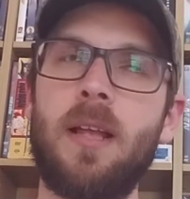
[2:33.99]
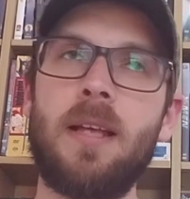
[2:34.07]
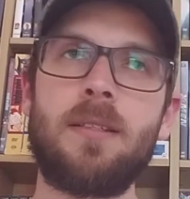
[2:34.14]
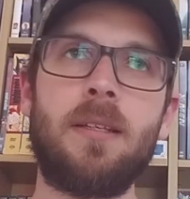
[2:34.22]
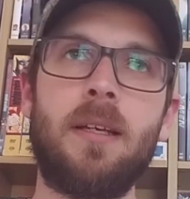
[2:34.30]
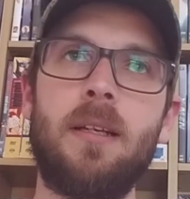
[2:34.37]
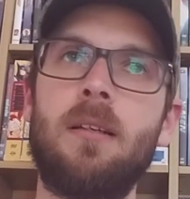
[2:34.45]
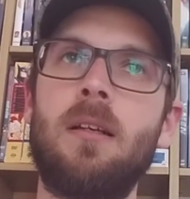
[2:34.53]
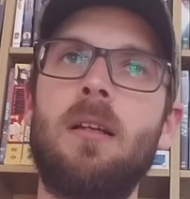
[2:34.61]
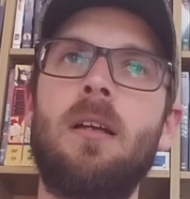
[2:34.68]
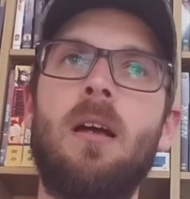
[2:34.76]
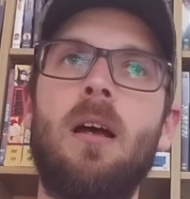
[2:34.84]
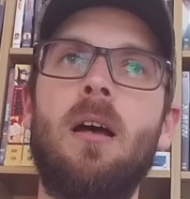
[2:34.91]
That's it.
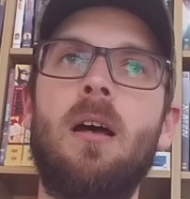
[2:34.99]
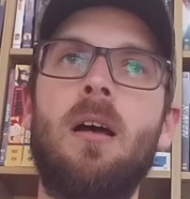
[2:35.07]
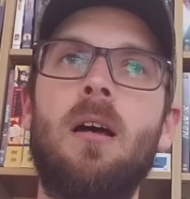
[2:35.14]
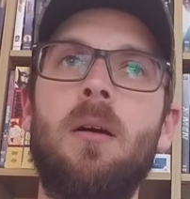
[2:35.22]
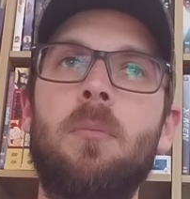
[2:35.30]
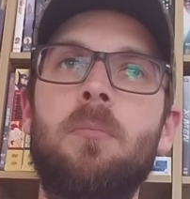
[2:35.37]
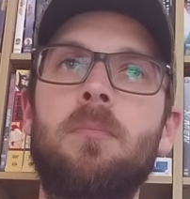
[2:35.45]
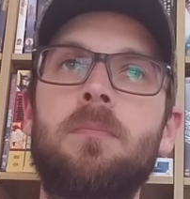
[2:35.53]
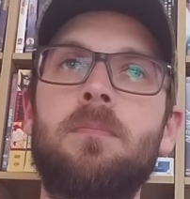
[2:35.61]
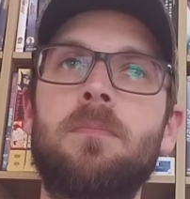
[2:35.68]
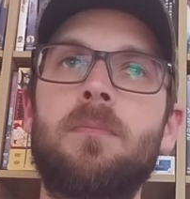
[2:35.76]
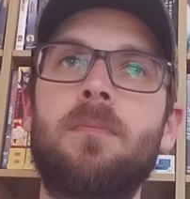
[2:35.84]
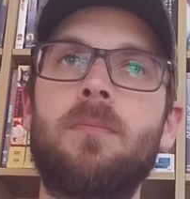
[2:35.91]

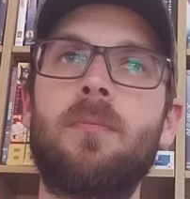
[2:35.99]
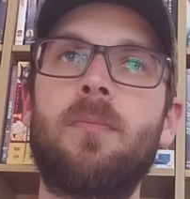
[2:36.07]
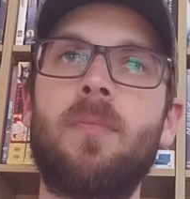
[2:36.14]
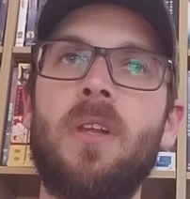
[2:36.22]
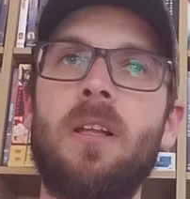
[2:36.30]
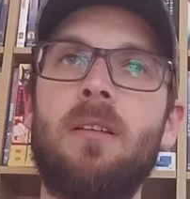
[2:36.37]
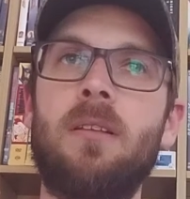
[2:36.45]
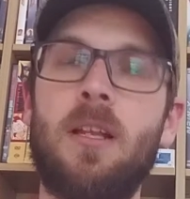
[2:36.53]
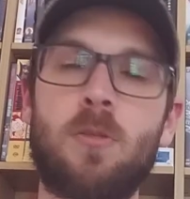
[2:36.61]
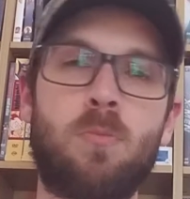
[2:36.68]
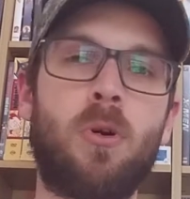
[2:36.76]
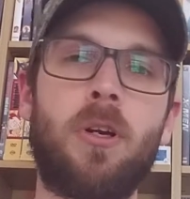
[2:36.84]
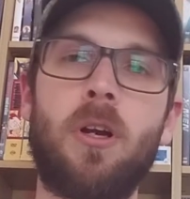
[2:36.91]
That's
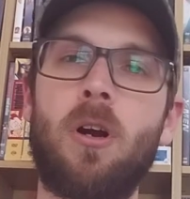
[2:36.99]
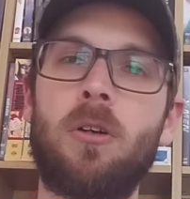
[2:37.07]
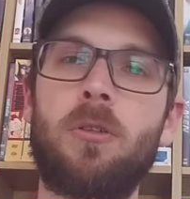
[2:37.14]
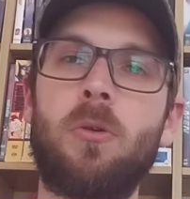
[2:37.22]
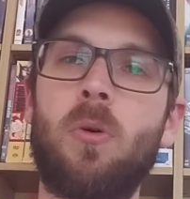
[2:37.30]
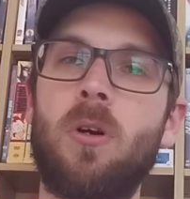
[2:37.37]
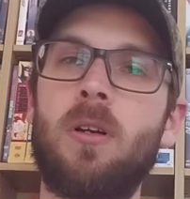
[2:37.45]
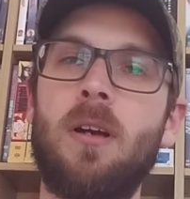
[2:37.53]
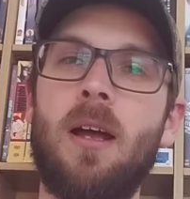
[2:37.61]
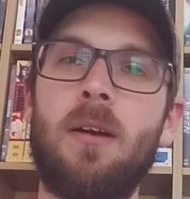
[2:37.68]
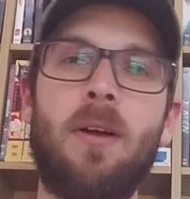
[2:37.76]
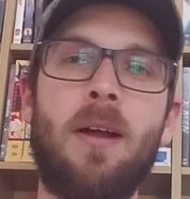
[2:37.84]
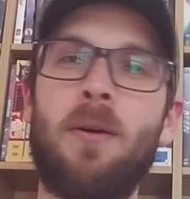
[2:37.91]
pretty hardcore.
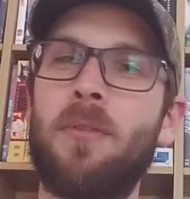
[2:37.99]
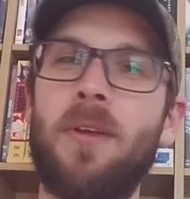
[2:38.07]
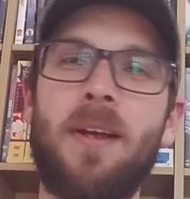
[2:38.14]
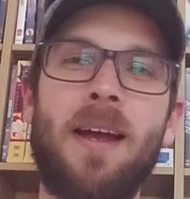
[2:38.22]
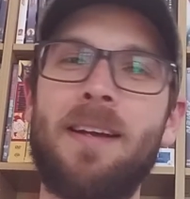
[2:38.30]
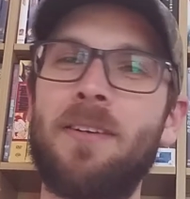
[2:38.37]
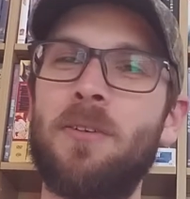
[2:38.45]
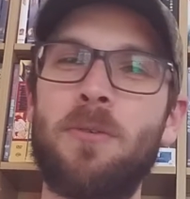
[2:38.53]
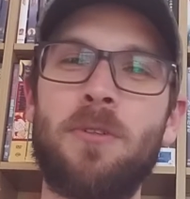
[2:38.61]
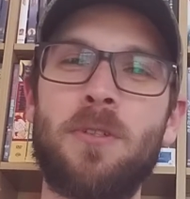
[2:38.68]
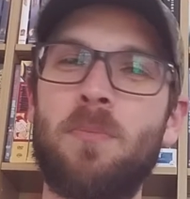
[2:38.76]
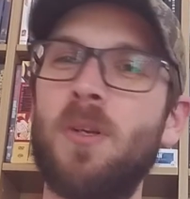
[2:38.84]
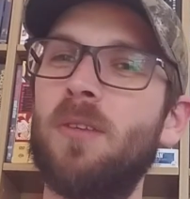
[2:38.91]
I don't think I could do
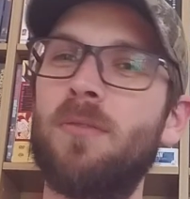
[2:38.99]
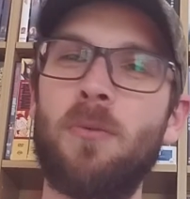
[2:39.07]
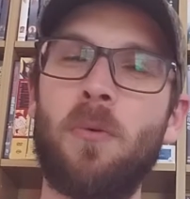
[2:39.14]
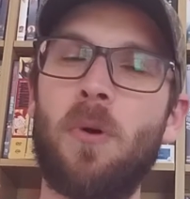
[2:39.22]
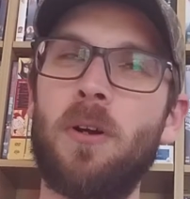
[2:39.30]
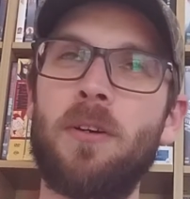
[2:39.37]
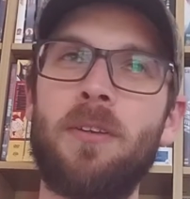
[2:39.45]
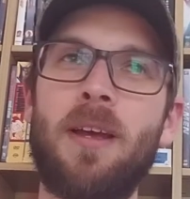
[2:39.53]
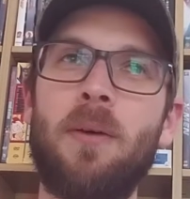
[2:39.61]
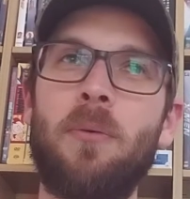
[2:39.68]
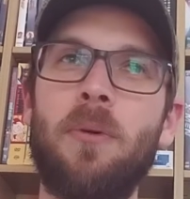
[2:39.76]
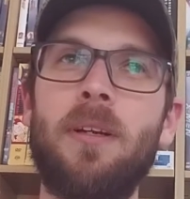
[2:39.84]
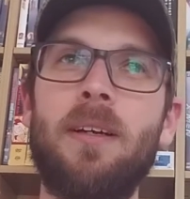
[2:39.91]
just beef and water.
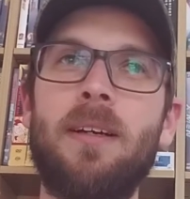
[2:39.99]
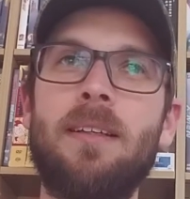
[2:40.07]
That would